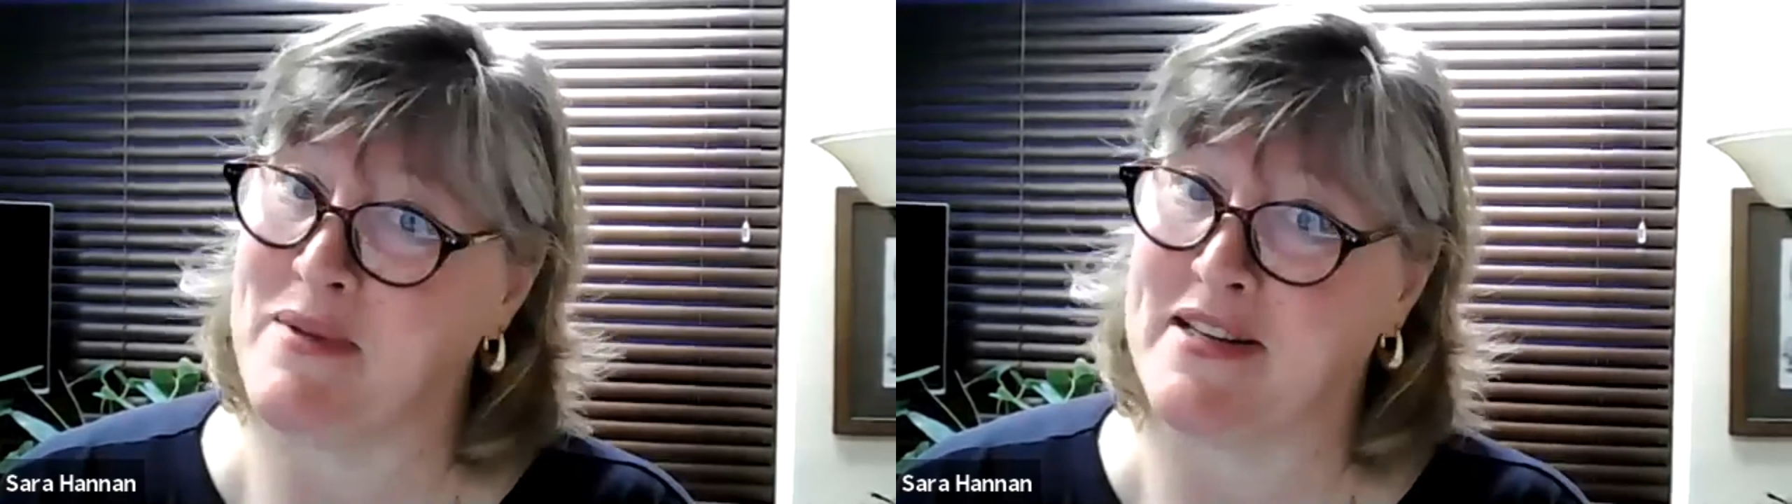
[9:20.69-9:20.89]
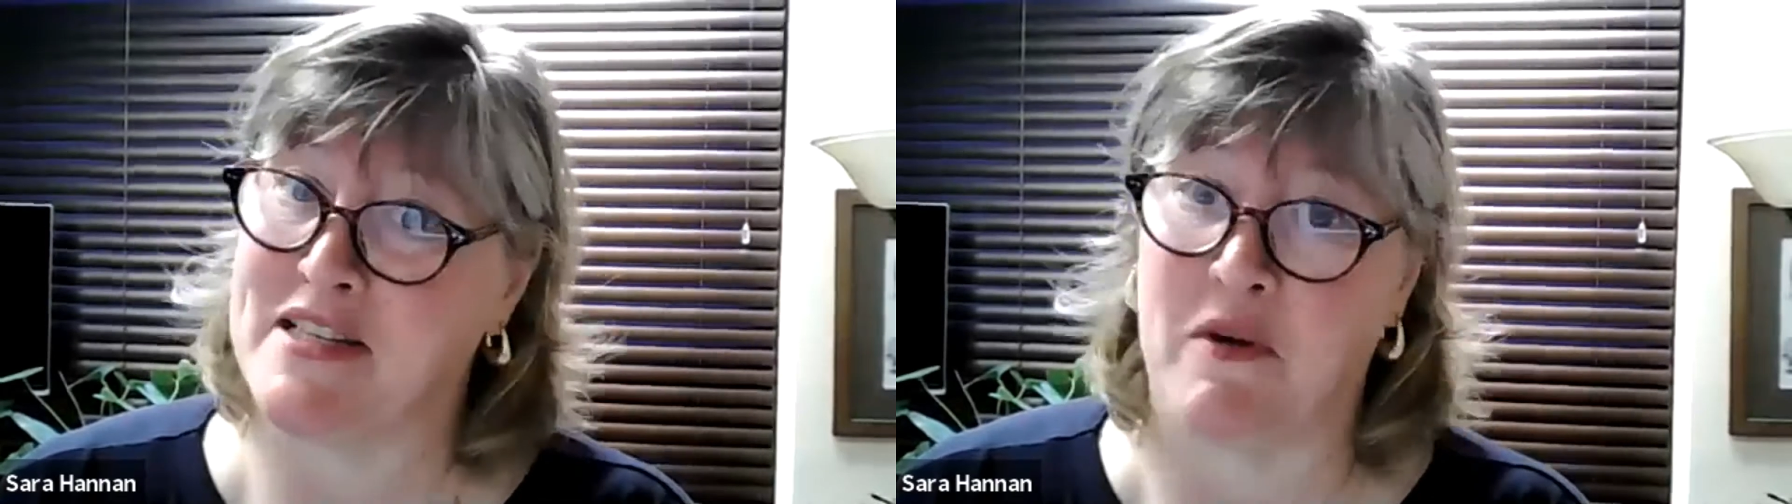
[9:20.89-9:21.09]

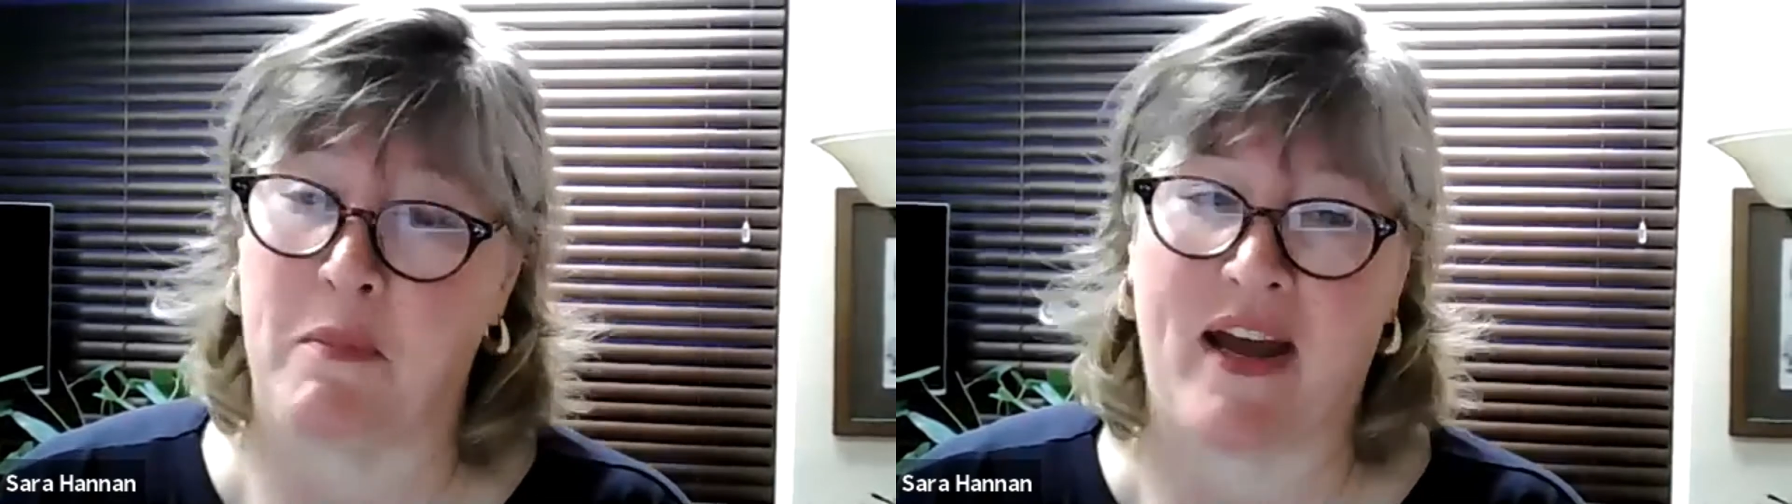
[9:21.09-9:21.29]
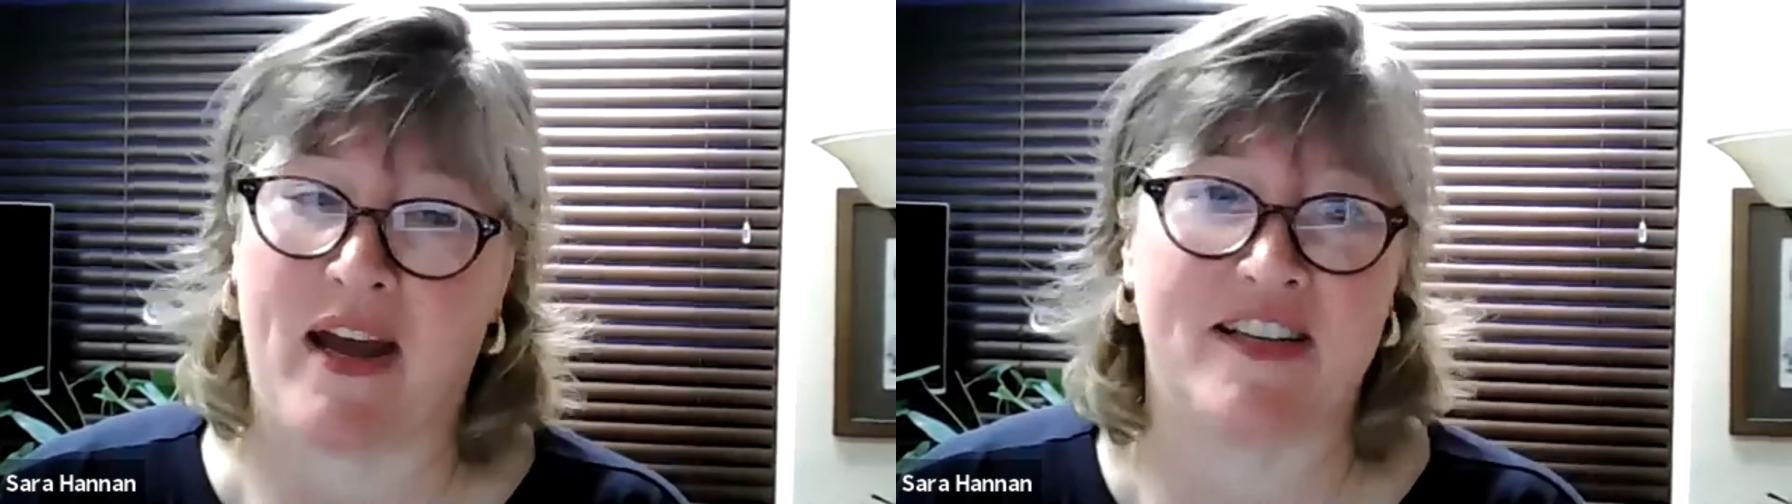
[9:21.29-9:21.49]
months of a
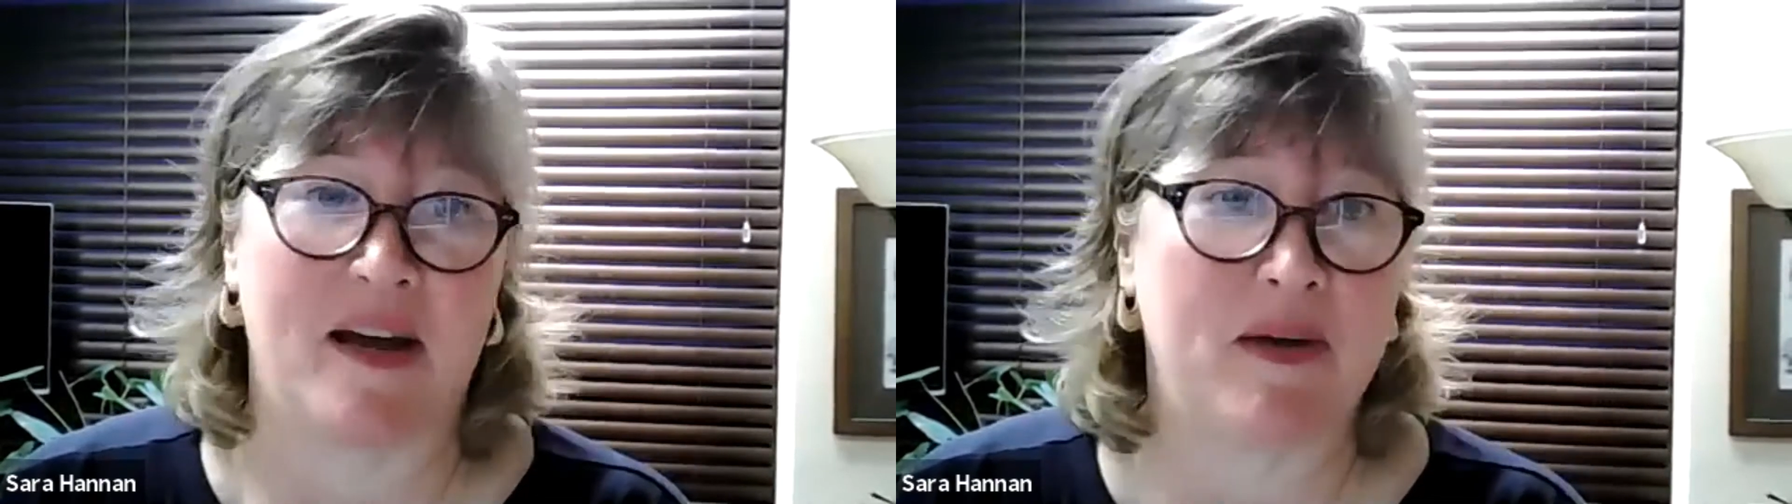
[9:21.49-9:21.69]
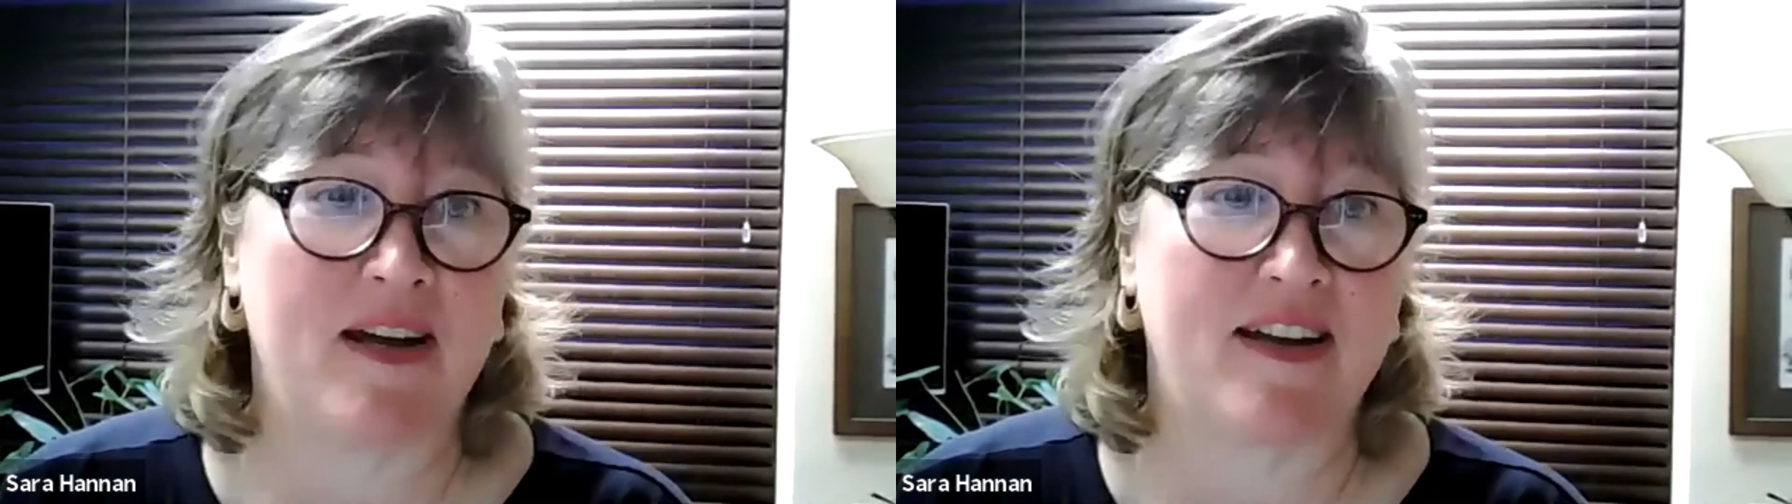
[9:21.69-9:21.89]

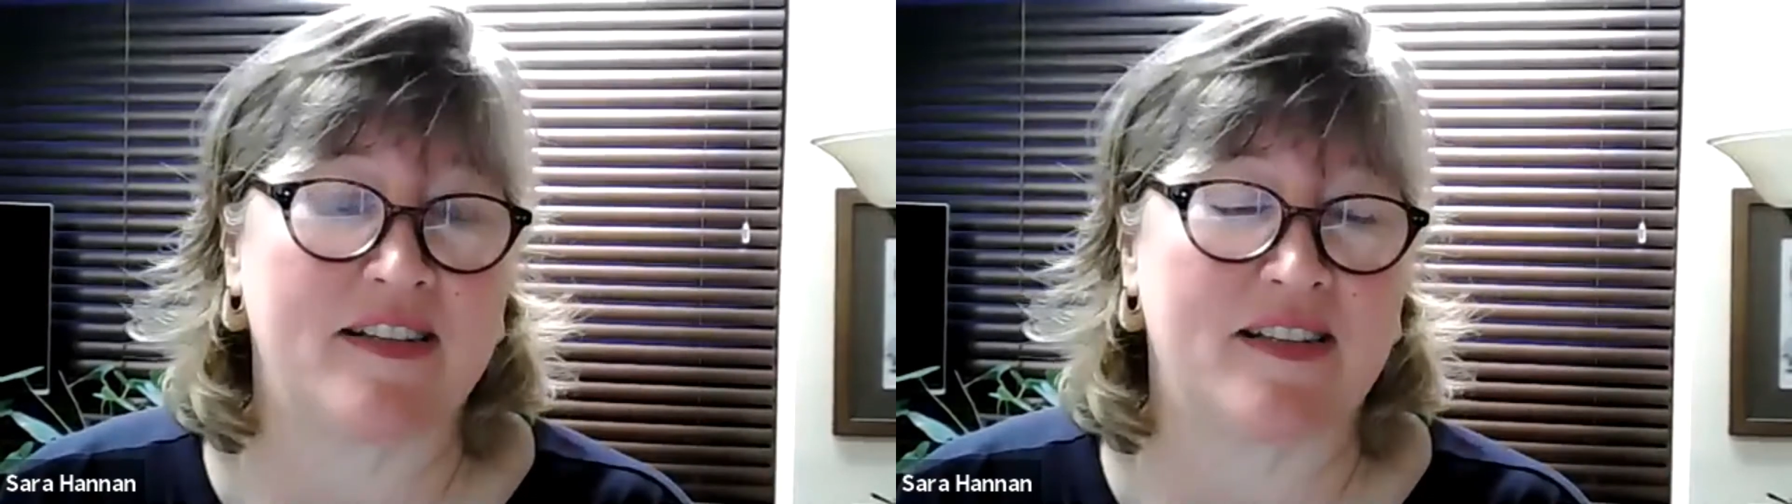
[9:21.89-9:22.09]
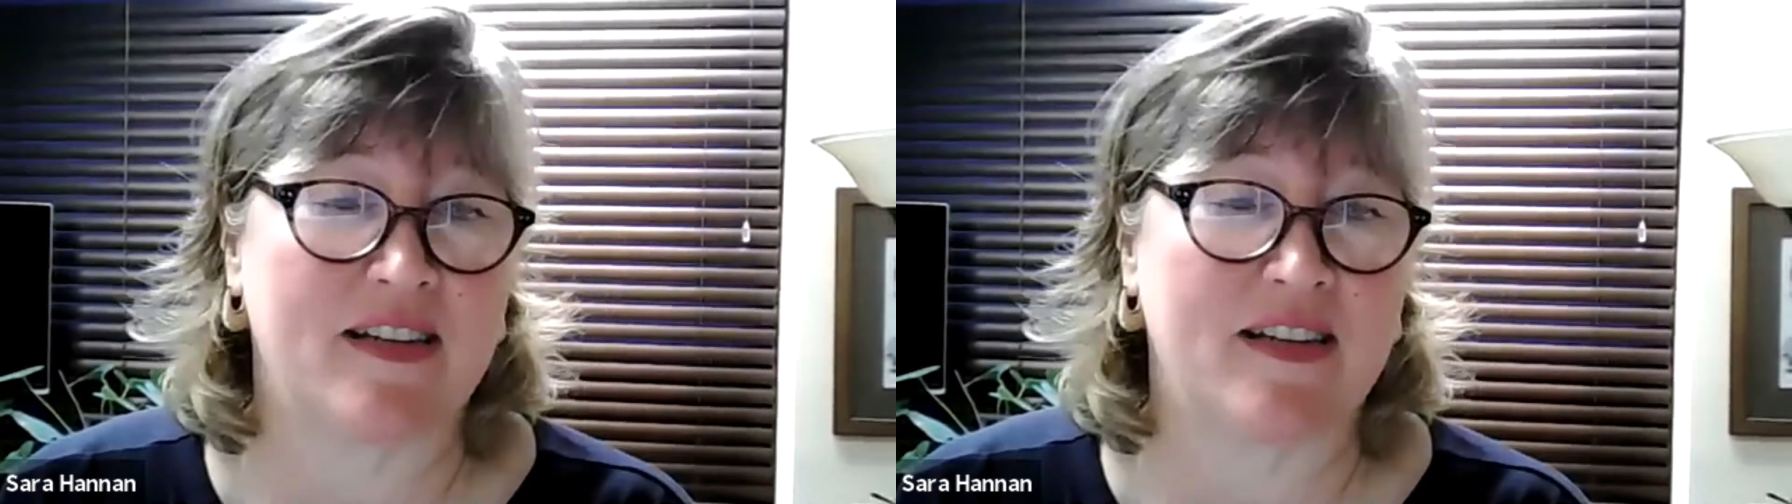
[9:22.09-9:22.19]
pandemic has